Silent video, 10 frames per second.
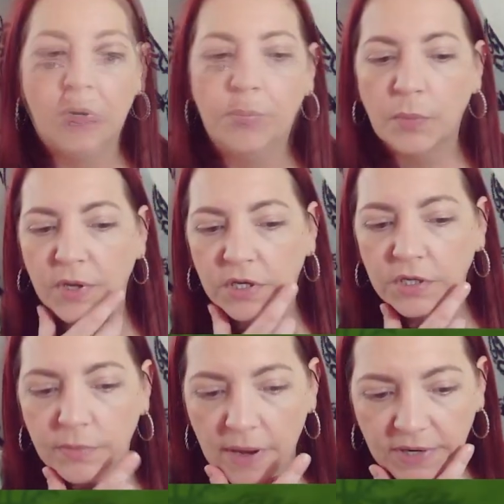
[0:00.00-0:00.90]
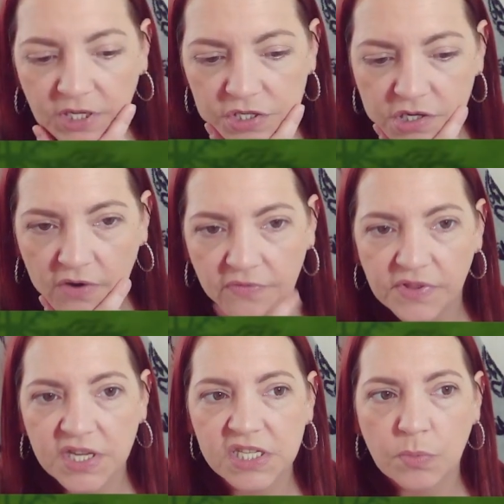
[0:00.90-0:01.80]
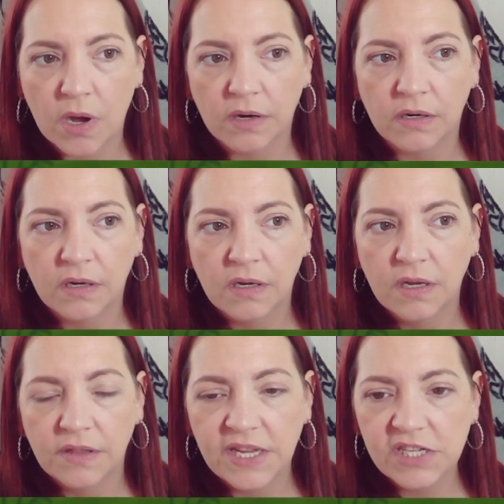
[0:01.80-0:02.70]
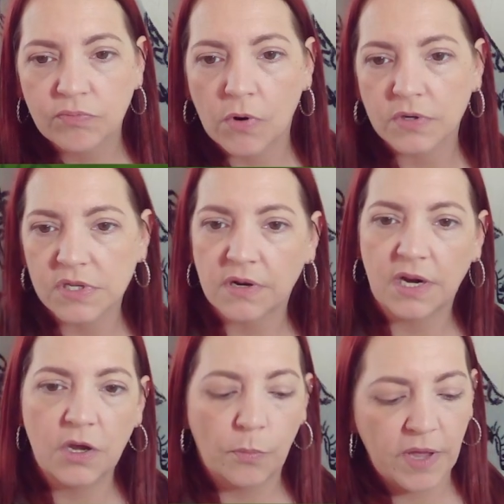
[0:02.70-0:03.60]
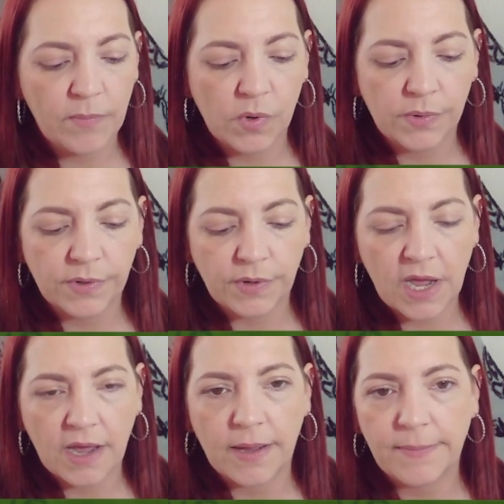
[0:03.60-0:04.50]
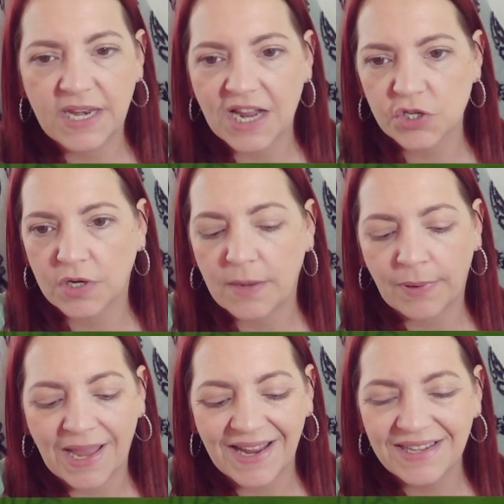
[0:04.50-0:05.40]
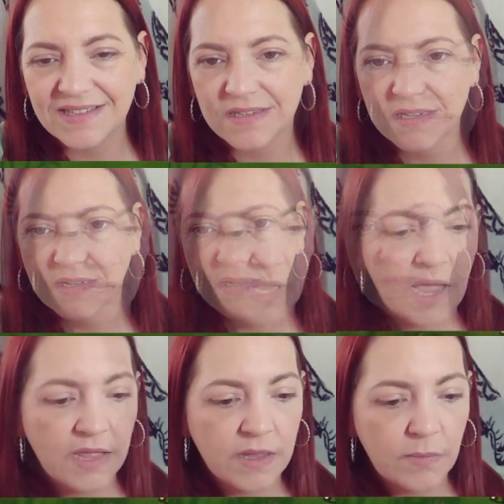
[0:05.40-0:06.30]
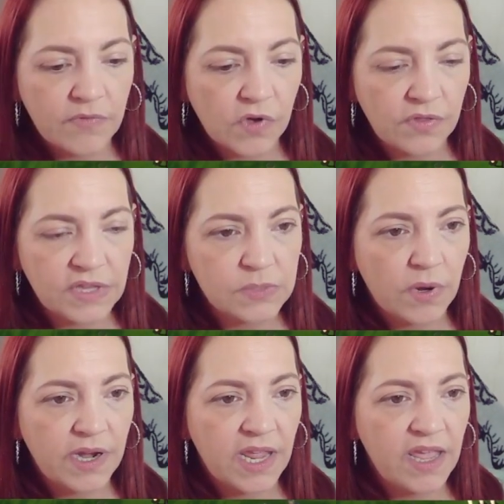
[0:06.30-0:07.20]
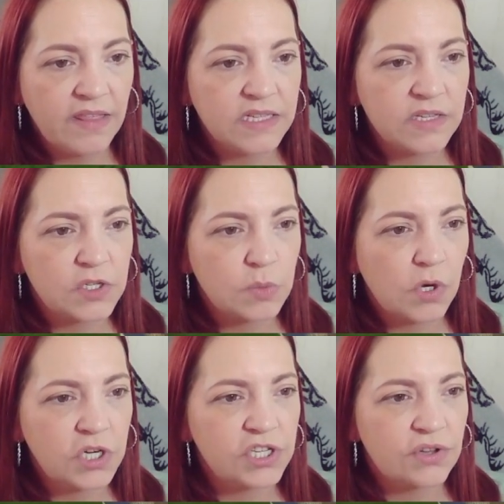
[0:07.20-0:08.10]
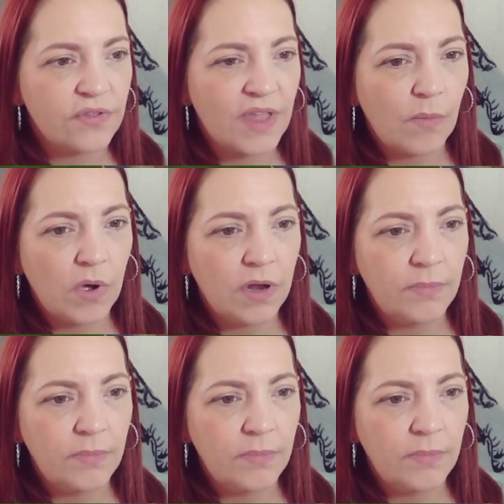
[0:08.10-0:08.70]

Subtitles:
But we could maybe just go for this one. These rocks look a little bit more naturally placed. Yeah, and then we've got this one here. There's no swatches on that one,